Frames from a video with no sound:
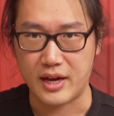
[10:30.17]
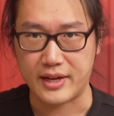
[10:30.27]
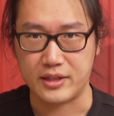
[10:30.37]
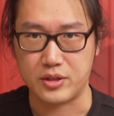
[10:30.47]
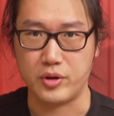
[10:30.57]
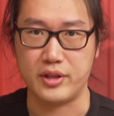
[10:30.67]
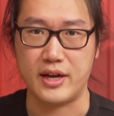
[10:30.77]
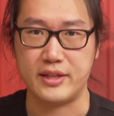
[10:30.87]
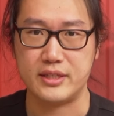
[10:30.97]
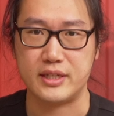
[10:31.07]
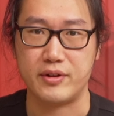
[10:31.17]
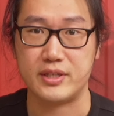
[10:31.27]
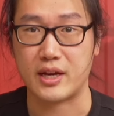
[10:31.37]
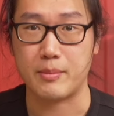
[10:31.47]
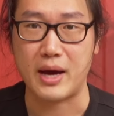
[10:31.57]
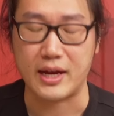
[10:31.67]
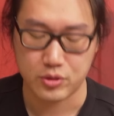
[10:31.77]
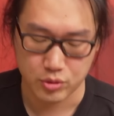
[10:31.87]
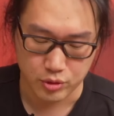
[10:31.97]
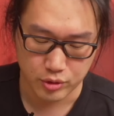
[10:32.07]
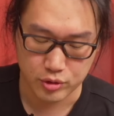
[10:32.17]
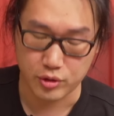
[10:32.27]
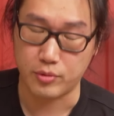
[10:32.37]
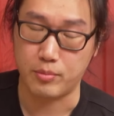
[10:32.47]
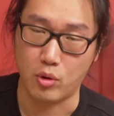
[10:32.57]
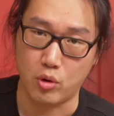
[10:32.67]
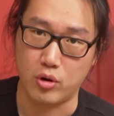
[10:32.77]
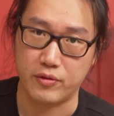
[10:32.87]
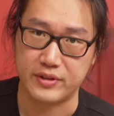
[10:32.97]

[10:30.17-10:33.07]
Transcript: I can do another series like a part 2 to more of